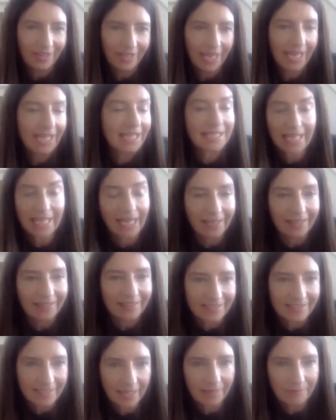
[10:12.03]
exactly the
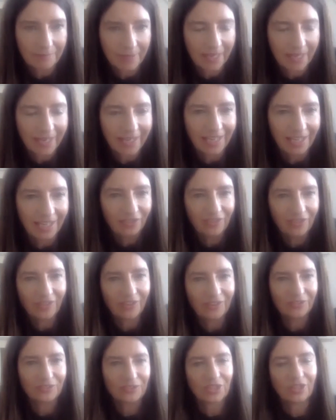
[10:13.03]
same page the
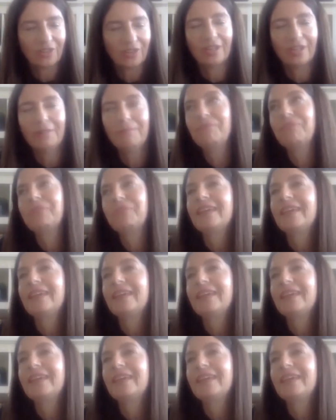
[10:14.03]
whole time.